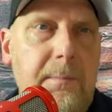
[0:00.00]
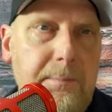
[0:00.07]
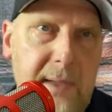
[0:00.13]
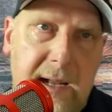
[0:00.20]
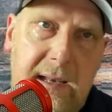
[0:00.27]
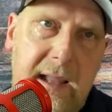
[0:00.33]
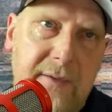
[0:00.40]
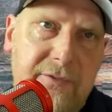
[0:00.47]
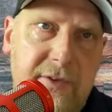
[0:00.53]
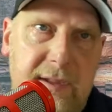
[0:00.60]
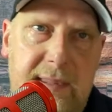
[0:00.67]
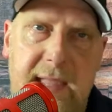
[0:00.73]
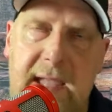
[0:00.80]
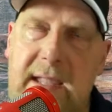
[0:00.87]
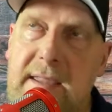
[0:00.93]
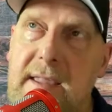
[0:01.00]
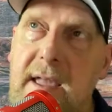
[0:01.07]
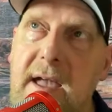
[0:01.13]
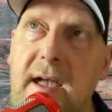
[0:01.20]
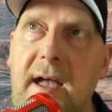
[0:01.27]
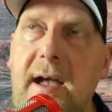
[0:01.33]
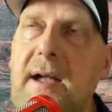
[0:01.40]
Big love to Nin,
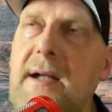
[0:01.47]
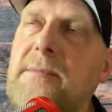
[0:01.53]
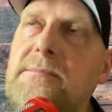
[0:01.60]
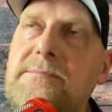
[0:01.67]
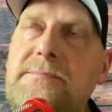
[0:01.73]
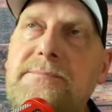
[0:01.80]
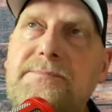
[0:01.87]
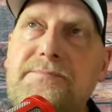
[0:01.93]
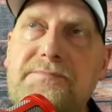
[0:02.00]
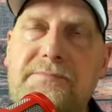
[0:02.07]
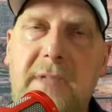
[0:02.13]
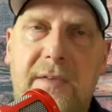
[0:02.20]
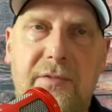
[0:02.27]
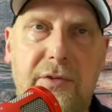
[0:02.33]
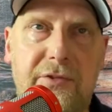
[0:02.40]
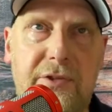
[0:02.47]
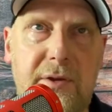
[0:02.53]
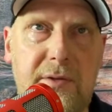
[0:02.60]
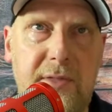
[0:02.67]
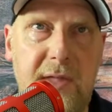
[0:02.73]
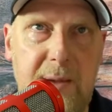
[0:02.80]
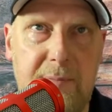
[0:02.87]
if you're
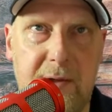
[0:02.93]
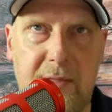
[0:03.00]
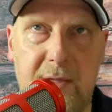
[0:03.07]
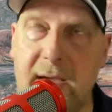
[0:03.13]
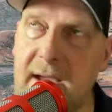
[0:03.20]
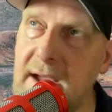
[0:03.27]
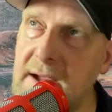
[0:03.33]
still there, brother.